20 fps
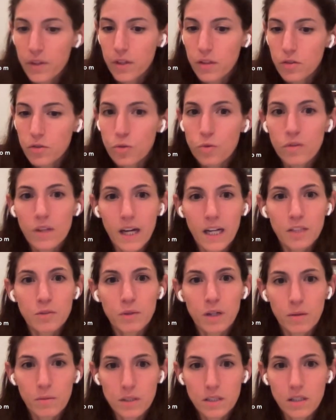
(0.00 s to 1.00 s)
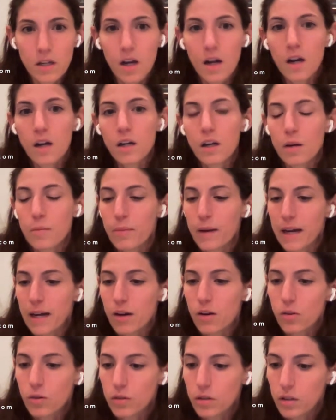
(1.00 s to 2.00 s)
So that's what I would talk
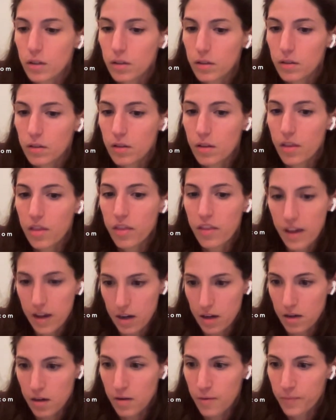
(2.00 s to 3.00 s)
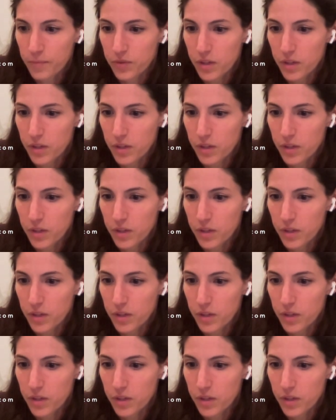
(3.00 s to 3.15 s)
about there.